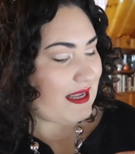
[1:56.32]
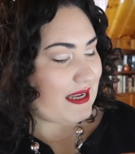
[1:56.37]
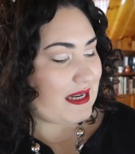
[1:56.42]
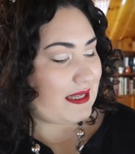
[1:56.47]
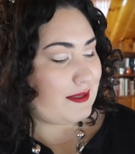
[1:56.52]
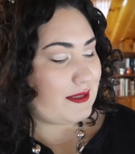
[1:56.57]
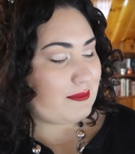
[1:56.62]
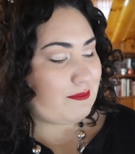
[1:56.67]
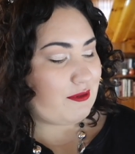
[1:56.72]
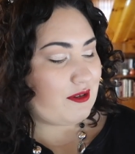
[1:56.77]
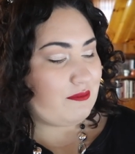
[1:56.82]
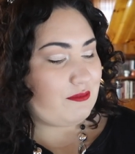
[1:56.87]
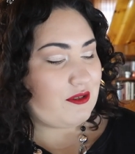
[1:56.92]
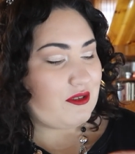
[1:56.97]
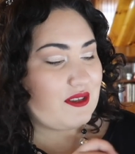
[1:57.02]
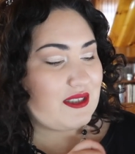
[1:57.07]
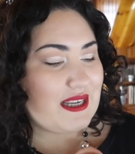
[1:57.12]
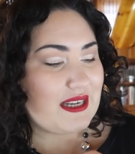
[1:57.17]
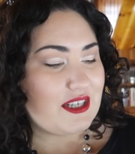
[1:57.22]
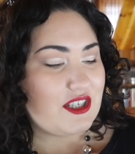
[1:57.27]
And this
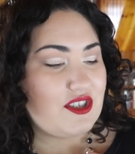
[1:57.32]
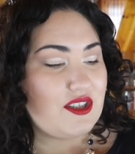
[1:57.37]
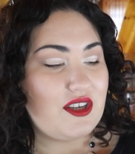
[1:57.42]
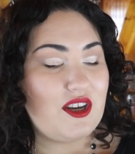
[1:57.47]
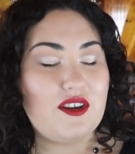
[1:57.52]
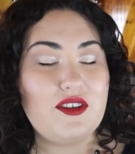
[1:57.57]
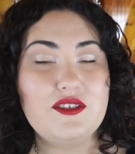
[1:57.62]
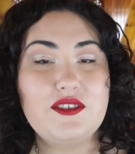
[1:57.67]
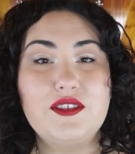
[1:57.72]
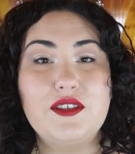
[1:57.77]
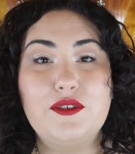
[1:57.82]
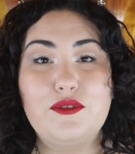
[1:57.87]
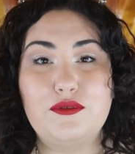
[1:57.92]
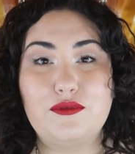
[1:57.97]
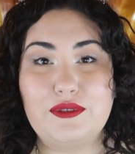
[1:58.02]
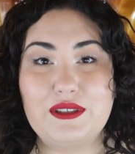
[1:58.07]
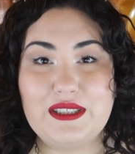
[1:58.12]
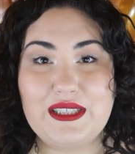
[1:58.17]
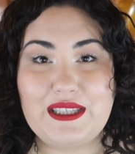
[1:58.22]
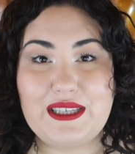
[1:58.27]
purple is actually also
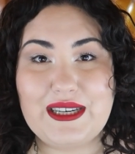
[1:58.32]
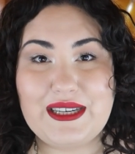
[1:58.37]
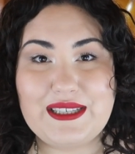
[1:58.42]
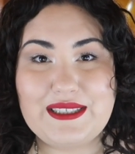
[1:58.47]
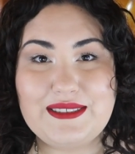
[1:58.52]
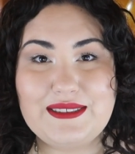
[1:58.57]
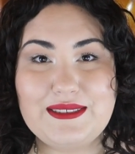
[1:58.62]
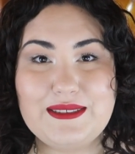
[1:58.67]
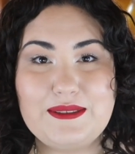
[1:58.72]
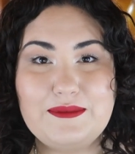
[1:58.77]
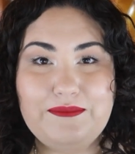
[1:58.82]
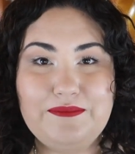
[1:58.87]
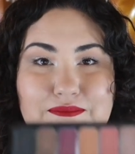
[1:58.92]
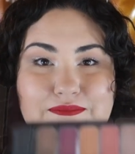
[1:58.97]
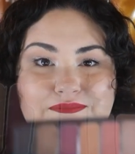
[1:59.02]
really nice.